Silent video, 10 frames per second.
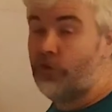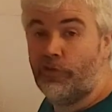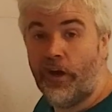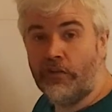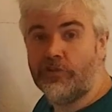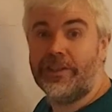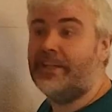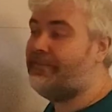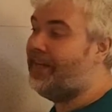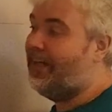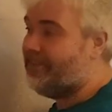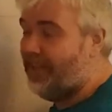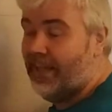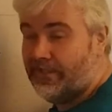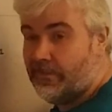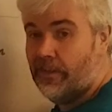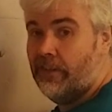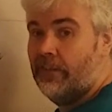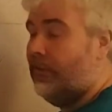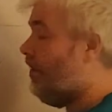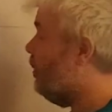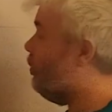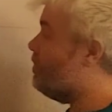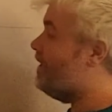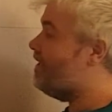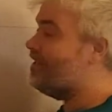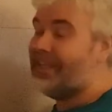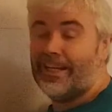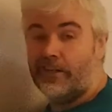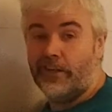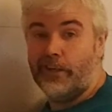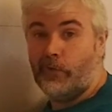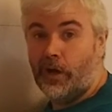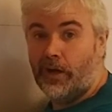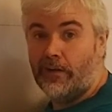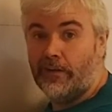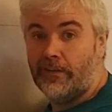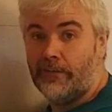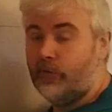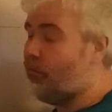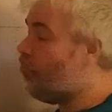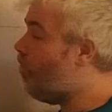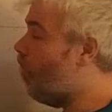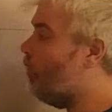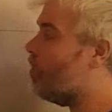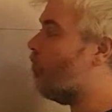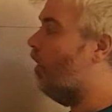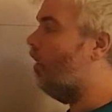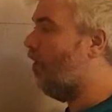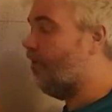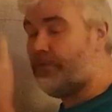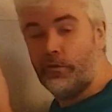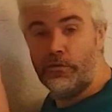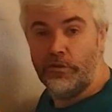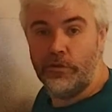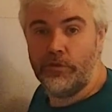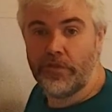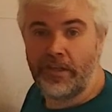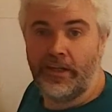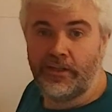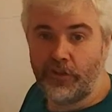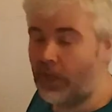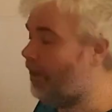do not just leave that as an answer, because this is clearly wrong. You know it's wrong if you use your